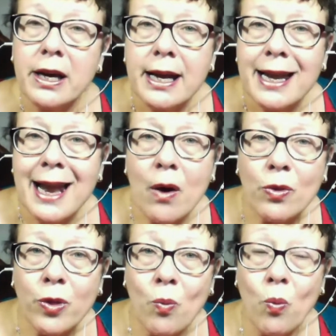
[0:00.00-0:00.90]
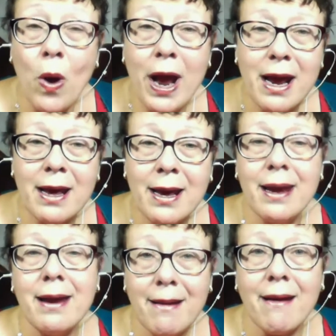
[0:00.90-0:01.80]
Now, the way
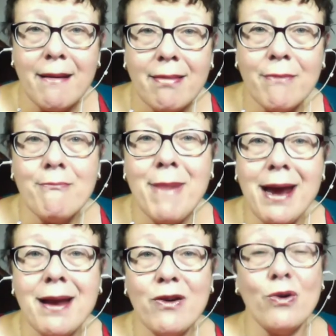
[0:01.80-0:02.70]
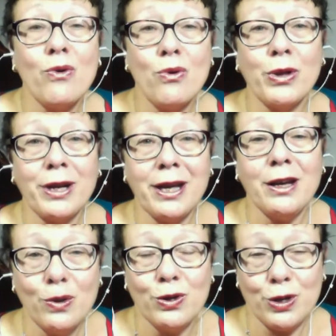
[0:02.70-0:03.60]
he did it, the main tool that he
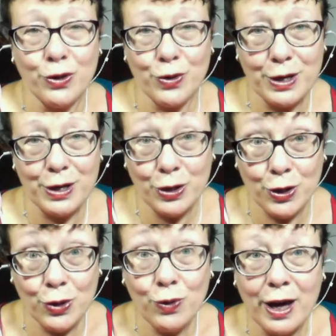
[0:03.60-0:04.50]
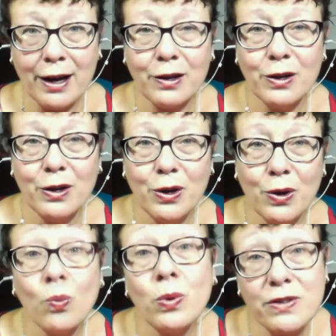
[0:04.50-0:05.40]
used to do that
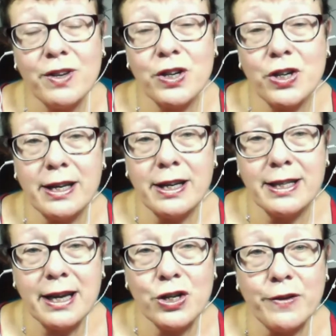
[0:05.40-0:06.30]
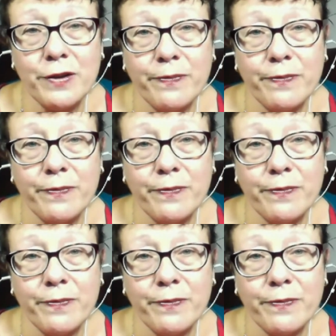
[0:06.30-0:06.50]
was visualization.